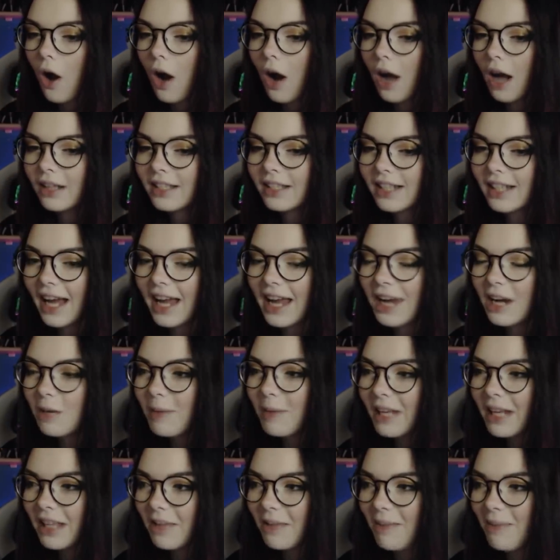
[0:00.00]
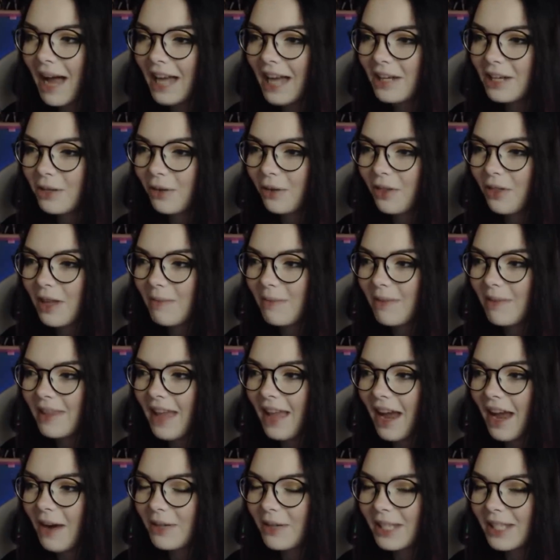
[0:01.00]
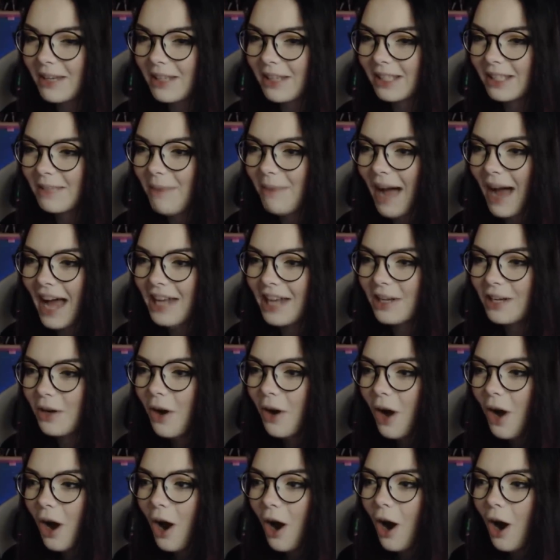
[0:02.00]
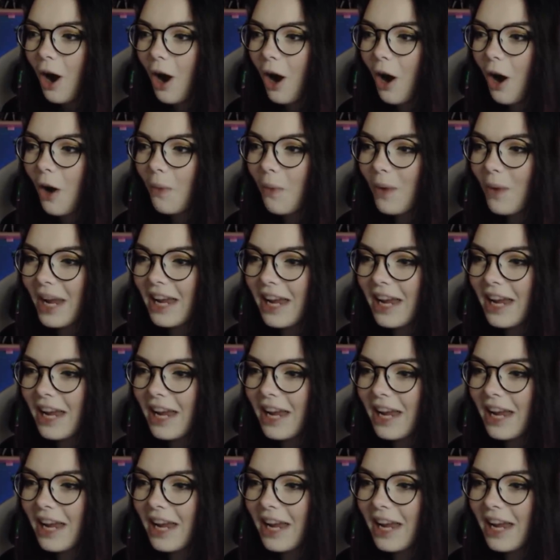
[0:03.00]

Did I hear a bit of the Mando theme in there? Is this the Mando? Are we...